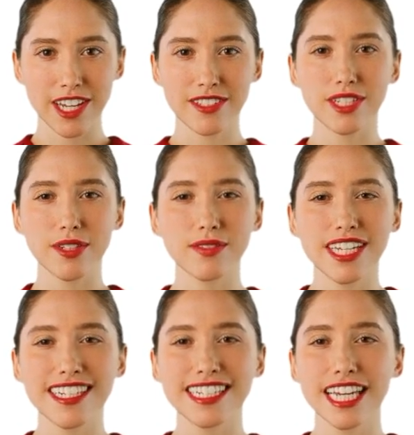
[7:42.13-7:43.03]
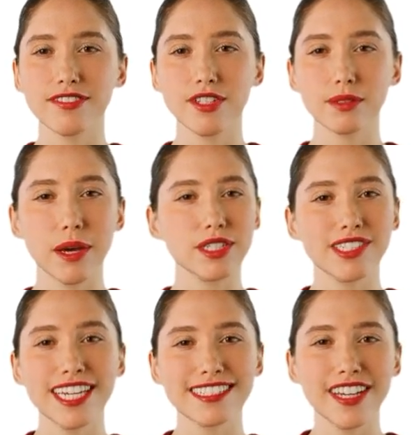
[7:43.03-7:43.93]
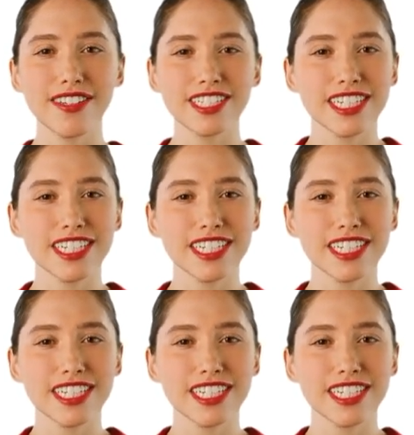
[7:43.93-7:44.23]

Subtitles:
reducing the need for specialized knowledge